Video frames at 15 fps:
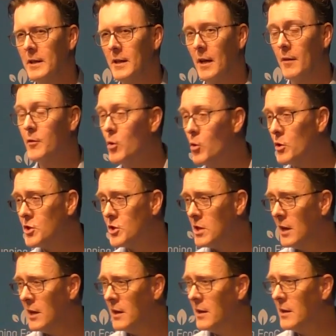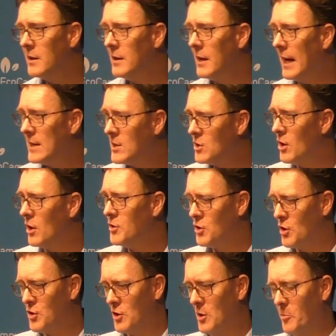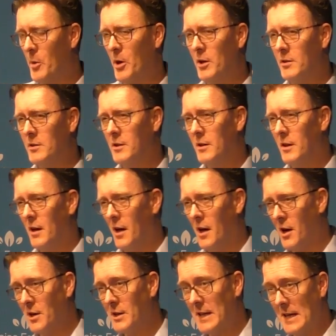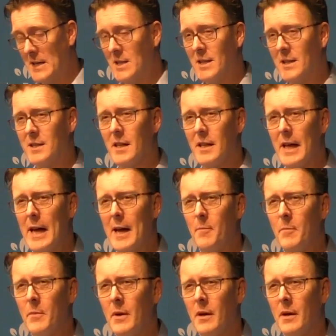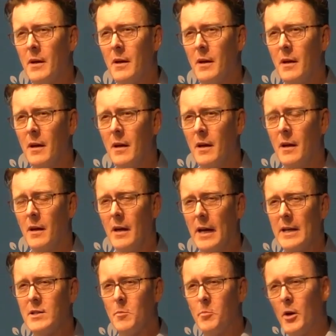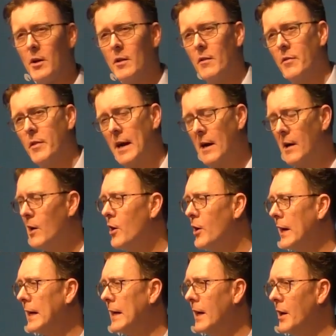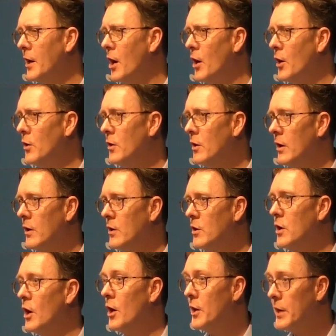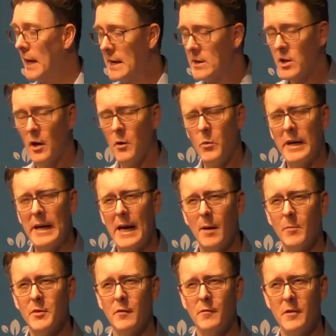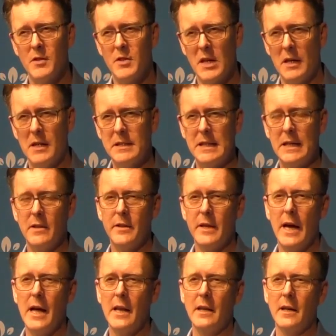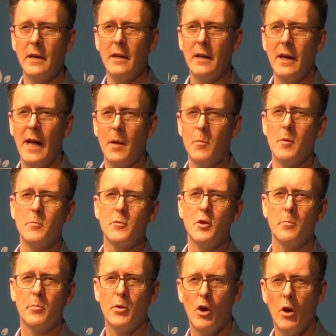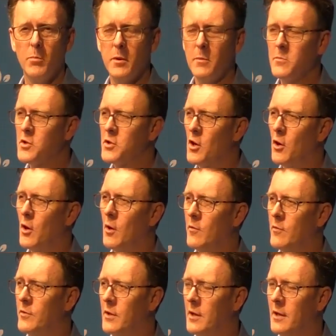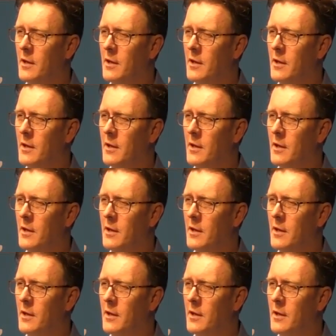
And of course, it's not just about our teaching to them, it's about their learning and how nowadays how we help to facilitate that, help them to problem solve,